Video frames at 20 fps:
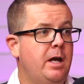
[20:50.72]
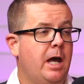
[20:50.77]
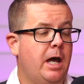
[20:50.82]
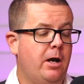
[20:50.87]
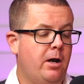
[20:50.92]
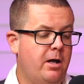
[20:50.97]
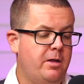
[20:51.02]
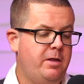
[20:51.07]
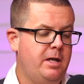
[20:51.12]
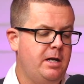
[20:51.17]
And
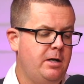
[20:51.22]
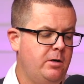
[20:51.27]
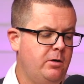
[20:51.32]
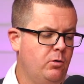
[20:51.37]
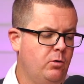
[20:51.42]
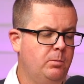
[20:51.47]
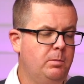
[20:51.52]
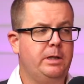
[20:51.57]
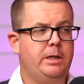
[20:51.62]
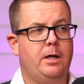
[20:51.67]
I then
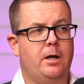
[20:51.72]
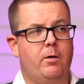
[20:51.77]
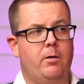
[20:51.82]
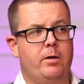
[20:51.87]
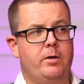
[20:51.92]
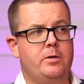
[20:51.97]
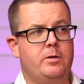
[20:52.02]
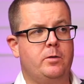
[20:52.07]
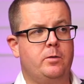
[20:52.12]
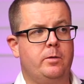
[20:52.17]
normally go
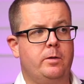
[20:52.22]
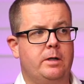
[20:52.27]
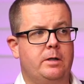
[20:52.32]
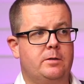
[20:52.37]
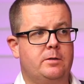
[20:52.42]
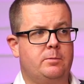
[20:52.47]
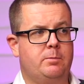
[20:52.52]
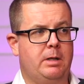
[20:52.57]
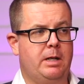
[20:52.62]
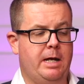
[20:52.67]
on to
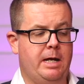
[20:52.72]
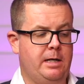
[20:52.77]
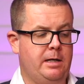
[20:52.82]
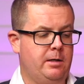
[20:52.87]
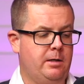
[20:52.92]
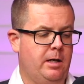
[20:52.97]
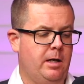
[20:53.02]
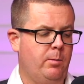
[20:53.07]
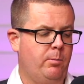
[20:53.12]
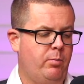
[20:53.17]

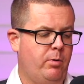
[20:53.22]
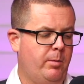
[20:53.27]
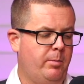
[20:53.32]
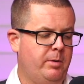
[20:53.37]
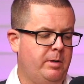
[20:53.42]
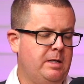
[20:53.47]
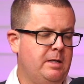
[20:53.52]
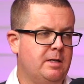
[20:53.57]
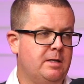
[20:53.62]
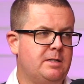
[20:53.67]
explain a
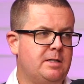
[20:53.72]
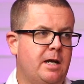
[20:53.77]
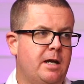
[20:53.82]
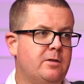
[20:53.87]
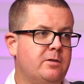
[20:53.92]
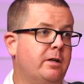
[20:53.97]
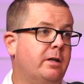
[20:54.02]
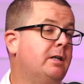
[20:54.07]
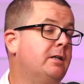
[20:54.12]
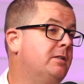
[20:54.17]
property that
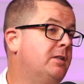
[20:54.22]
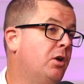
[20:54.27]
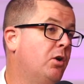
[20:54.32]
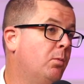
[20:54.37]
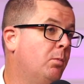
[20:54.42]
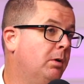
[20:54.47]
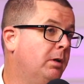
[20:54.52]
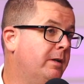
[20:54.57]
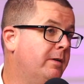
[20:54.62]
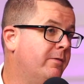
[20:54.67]
sounds like a
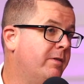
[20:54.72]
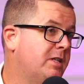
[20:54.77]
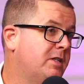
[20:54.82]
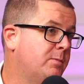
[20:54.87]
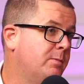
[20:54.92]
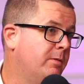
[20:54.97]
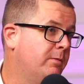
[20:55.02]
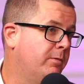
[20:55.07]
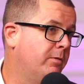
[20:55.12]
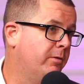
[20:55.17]
terrible
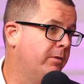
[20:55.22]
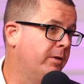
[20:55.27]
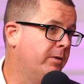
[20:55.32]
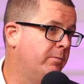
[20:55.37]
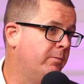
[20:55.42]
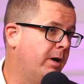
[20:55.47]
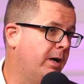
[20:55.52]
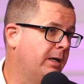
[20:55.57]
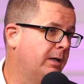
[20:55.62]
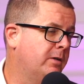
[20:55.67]
investment for
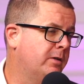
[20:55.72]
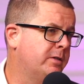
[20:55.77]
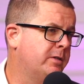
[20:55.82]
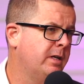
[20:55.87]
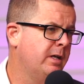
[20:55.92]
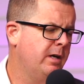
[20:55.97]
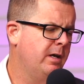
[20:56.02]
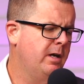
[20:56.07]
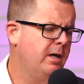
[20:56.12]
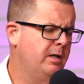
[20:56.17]
them, right? Because
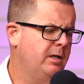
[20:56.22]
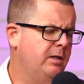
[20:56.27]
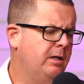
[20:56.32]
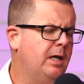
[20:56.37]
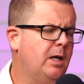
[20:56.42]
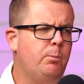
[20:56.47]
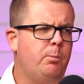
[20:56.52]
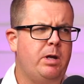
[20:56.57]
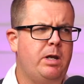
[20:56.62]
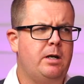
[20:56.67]
you
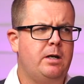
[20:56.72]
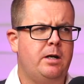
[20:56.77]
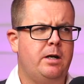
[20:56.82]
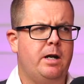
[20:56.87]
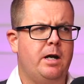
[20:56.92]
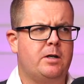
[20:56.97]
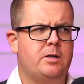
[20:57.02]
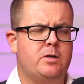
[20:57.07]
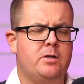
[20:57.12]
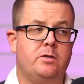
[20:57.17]
get better
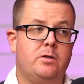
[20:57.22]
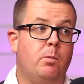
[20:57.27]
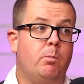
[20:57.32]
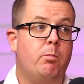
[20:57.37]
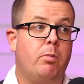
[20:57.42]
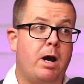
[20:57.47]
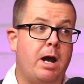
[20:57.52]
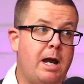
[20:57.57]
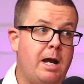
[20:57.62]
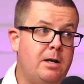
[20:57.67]
deductions on
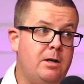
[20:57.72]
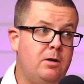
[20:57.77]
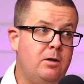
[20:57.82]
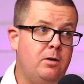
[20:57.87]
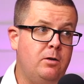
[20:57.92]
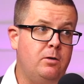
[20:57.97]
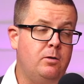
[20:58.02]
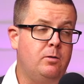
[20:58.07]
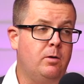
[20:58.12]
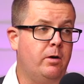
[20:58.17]
brand
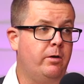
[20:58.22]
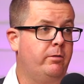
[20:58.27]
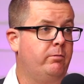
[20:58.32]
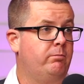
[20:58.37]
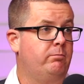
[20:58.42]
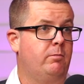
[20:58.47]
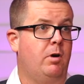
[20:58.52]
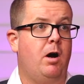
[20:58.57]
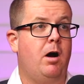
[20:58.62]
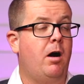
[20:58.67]
new,
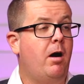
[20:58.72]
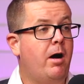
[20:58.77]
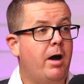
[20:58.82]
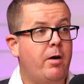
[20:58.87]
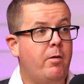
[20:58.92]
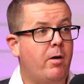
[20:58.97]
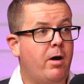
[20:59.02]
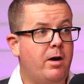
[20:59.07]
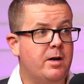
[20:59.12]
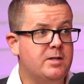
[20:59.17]
on
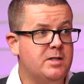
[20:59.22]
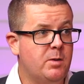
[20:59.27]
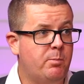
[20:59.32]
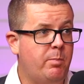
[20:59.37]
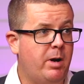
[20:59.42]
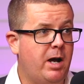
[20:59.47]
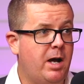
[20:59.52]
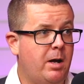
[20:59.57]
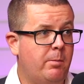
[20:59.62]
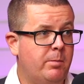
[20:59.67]
high-rise
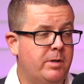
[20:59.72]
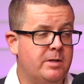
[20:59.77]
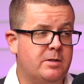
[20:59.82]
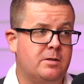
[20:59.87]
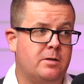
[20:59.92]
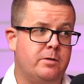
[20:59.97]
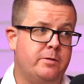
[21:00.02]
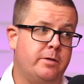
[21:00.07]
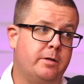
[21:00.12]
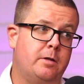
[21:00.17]
apartments
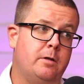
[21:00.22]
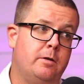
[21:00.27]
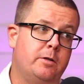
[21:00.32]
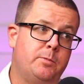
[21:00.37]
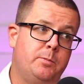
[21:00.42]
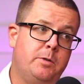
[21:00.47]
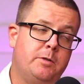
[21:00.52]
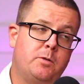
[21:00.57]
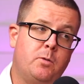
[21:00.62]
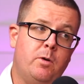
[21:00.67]
because the
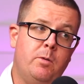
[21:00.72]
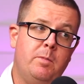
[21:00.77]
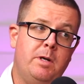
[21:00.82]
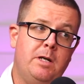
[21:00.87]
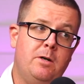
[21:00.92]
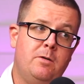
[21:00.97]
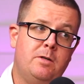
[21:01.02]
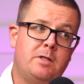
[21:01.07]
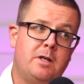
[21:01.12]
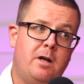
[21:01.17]
cost per square
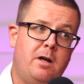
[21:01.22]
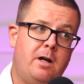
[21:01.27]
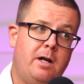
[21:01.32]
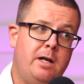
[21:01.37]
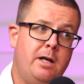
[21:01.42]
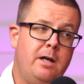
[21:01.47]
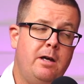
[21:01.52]
metre is high.